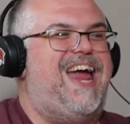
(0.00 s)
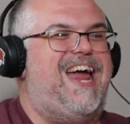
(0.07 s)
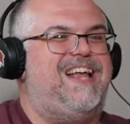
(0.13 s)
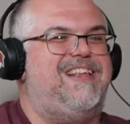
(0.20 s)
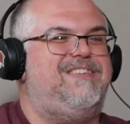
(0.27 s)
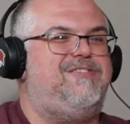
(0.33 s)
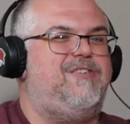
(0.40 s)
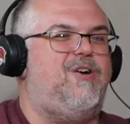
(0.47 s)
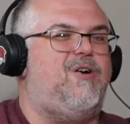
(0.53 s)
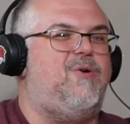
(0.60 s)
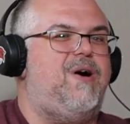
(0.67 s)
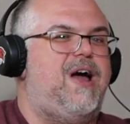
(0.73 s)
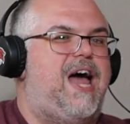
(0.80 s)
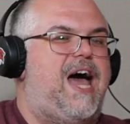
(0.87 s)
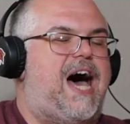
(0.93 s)
And
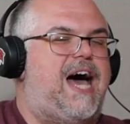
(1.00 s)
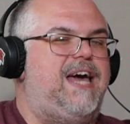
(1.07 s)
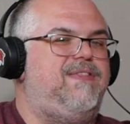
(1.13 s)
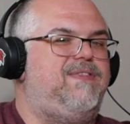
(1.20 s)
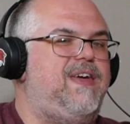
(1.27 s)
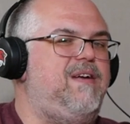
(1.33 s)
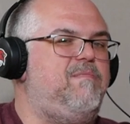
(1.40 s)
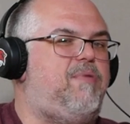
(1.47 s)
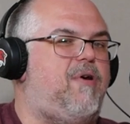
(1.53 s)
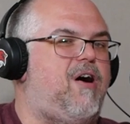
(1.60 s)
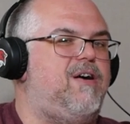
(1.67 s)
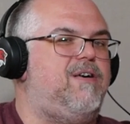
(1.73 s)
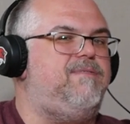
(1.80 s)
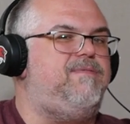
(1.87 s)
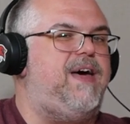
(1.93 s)
so I think
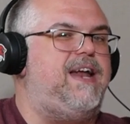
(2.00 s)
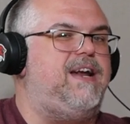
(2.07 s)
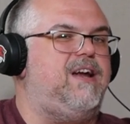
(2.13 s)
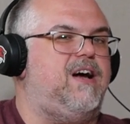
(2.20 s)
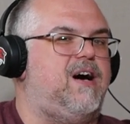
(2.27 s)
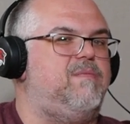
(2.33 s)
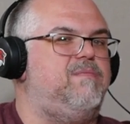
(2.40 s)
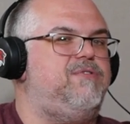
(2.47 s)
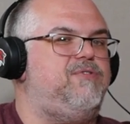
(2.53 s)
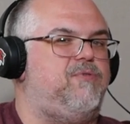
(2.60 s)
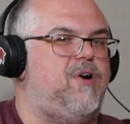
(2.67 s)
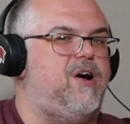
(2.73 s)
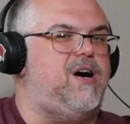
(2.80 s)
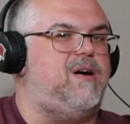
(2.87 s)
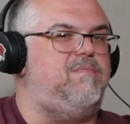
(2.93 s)
part of that comes
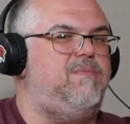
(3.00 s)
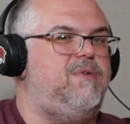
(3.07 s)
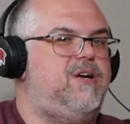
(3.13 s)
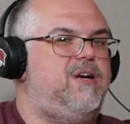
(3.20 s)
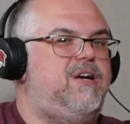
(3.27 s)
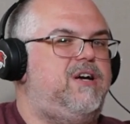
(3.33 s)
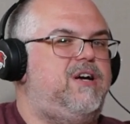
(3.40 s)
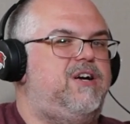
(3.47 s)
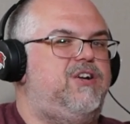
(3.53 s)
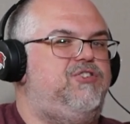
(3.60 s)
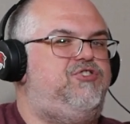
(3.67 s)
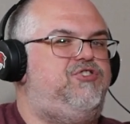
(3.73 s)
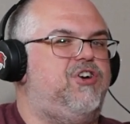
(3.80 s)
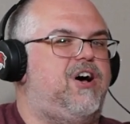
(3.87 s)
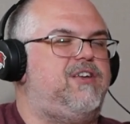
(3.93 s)
from
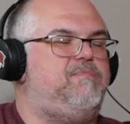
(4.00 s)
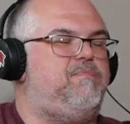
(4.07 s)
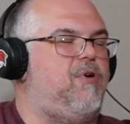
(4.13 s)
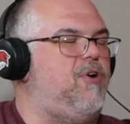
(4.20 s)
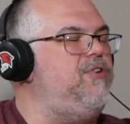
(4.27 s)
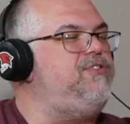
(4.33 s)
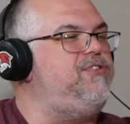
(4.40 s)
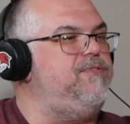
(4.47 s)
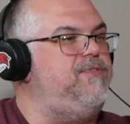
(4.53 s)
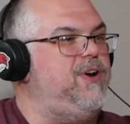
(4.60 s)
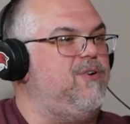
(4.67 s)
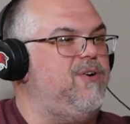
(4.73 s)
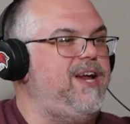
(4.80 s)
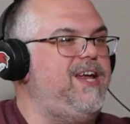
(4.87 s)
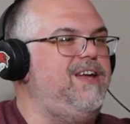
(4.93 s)
just
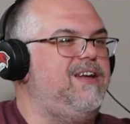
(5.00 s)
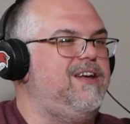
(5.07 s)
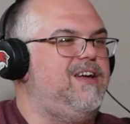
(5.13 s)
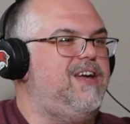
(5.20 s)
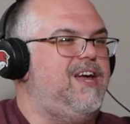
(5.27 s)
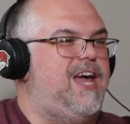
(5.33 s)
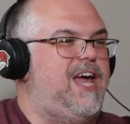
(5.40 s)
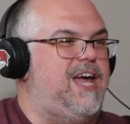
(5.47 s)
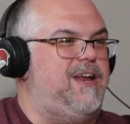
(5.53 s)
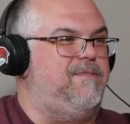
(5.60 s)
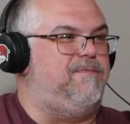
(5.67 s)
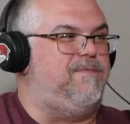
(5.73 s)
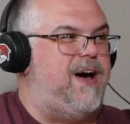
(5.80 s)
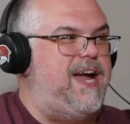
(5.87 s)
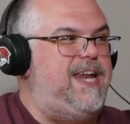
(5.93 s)
persevering and
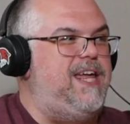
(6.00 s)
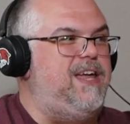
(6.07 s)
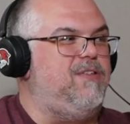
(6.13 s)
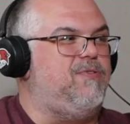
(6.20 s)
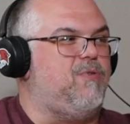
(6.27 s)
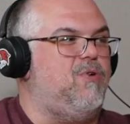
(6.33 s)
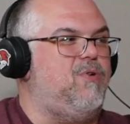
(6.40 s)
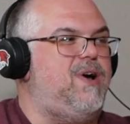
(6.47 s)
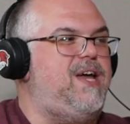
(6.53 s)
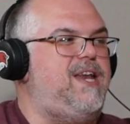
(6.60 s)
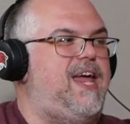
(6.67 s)
fighting through it,